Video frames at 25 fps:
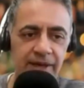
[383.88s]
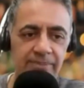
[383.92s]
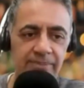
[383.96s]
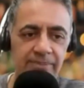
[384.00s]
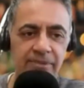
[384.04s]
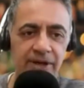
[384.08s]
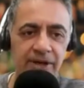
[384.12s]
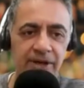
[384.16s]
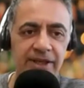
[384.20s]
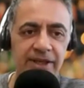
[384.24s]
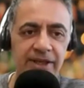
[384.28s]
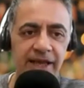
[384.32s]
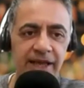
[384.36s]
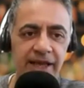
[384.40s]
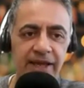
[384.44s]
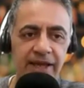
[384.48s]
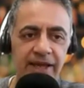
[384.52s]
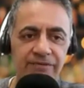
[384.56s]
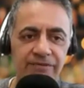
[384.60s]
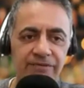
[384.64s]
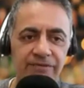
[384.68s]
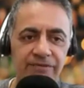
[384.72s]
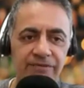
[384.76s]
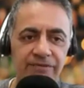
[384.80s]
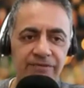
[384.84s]
Bear in
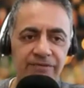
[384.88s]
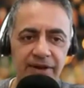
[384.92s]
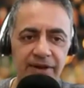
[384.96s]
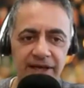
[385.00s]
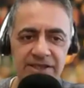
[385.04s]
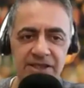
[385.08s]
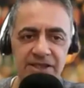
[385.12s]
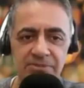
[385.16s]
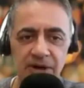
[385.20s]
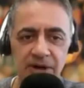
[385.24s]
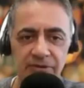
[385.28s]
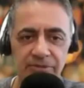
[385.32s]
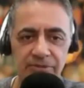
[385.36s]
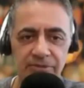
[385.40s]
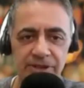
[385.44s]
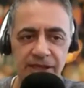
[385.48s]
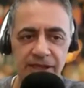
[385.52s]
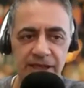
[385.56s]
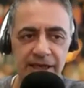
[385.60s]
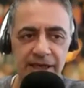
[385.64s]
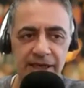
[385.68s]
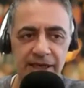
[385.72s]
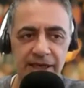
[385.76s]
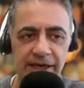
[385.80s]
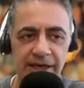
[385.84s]
mind that if there is a
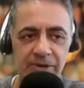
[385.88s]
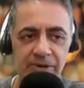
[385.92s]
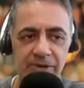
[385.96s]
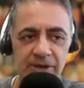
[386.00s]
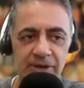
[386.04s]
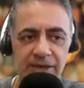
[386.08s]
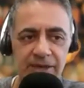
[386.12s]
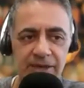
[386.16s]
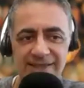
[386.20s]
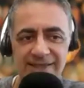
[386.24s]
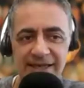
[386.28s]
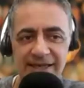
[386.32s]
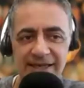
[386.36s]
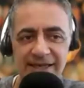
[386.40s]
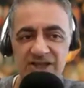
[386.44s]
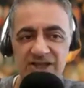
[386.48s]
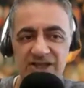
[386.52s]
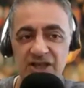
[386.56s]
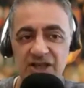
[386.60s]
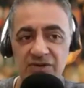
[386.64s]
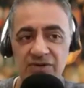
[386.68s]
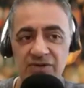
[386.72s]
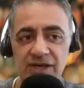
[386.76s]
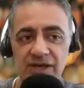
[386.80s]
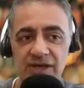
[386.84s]
demand for a particular camera,
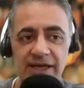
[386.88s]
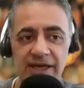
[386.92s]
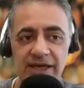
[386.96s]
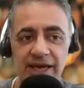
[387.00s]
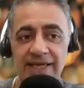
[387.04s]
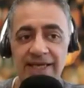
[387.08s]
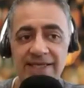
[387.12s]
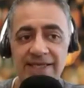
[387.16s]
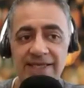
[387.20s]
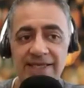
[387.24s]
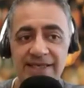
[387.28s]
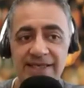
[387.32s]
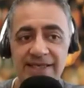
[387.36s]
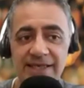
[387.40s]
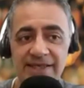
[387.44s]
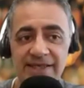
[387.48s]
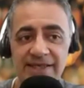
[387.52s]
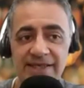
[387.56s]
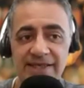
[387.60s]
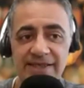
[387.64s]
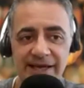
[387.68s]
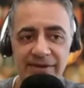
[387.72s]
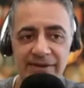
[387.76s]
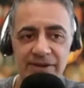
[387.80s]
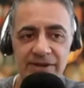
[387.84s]
let's say a Sony
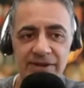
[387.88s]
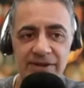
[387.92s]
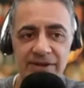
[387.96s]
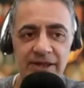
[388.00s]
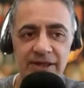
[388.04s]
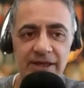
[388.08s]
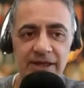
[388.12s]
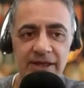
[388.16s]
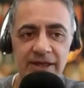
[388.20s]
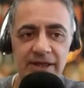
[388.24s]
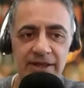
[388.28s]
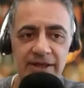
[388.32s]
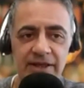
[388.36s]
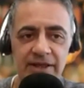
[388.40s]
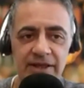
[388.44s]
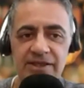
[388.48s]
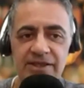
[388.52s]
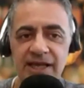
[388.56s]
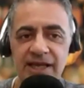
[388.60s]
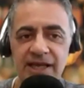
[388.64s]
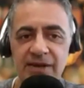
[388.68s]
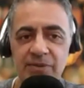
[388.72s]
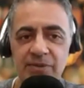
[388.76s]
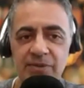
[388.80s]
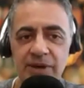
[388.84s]
A6000,
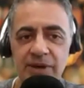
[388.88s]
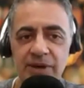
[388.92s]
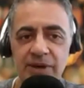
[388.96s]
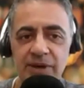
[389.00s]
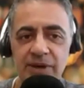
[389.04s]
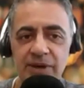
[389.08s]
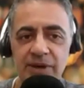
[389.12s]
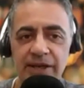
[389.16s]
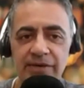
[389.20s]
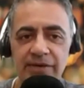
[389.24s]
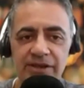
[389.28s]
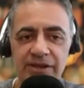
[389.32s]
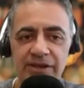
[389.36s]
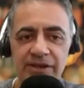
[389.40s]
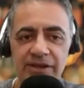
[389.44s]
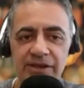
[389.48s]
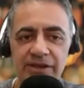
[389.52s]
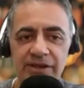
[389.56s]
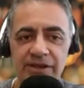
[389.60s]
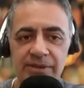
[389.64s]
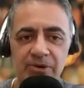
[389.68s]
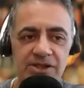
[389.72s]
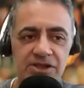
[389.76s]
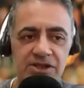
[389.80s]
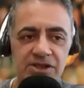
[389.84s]
then the seller will increase the
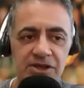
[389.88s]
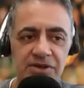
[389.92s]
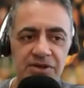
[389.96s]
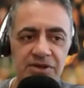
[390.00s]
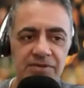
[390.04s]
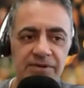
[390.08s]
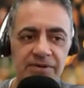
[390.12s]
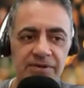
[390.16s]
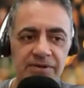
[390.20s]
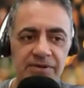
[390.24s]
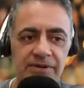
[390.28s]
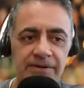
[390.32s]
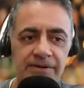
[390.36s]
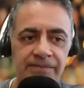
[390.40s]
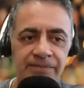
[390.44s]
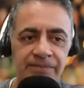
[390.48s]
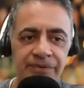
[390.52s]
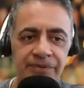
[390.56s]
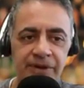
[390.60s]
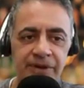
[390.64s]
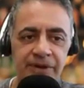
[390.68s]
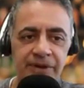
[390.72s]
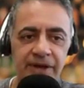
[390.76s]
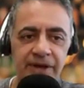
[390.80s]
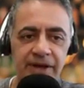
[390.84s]
prices too.
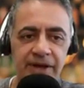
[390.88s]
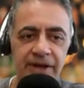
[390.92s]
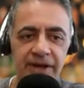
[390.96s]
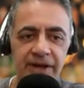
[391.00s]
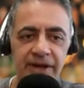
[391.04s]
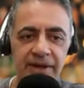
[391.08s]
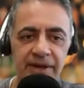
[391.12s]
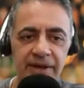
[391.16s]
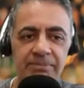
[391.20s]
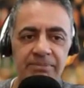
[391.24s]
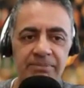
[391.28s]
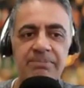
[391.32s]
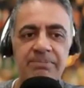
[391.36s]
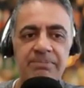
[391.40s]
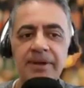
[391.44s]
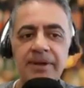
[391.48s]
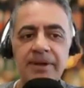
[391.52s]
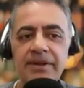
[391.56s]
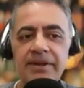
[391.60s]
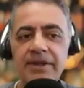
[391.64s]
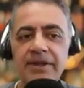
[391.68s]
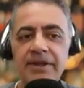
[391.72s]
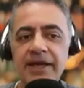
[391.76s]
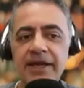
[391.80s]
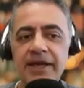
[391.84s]

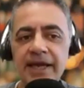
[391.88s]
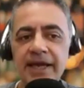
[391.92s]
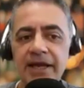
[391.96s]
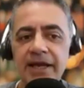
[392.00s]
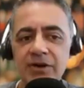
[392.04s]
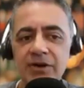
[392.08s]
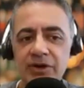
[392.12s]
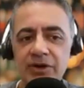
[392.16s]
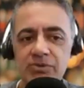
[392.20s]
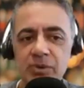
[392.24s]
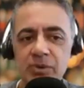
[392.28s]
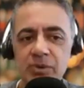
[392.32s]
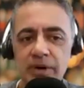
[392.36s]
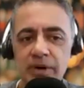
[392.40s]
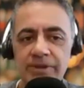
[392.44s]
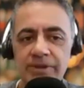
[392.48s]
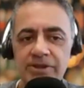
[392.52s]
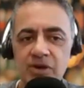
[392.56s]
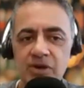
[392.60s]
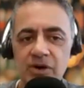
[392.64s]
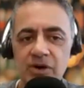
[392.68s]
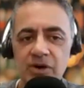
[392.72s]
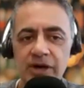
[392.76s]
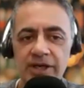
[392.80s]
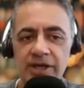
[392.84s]
But the increase
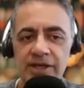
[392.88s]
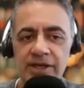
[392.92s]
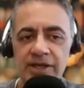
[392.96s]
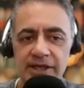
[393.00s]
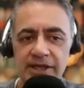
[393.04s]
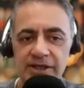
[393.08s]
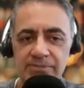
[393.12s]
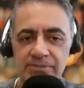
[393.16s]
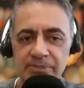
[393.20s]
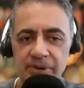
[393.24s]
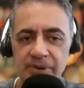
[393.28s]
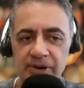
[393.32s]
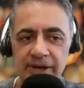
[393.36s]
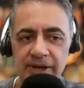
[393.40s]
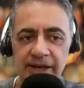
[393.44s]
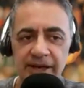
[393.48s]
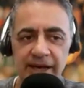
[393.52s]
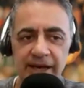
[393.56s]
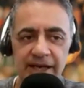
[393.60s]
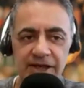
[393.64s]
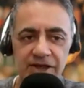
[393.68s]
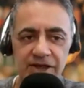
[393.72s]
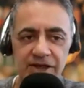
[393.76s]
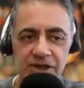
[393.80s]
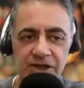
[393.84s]
won't be as high as
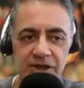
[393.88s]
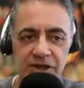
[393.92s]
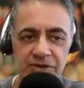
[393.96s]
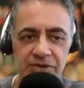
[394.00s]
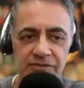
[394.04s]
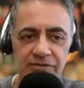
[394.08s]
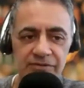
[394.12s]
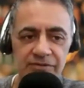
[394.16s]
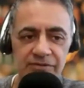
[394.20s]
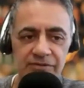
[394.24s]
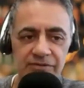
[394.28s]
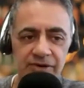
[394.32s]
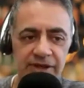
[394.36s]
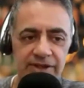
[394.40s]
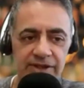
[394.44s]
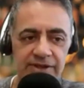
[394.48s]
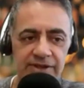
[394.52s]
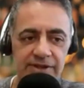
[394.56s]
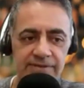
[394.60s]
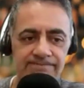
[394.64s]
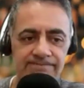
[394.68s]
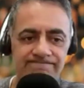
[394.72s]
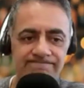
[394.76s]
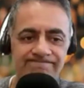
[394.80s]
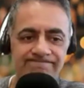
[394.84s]
buying a new
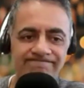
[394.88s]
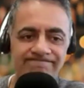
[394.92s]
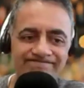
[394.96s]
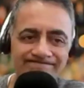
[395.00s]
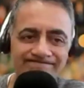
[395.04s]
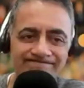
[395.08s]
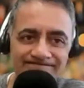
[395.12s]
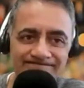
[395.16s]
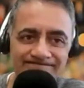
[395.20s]
device.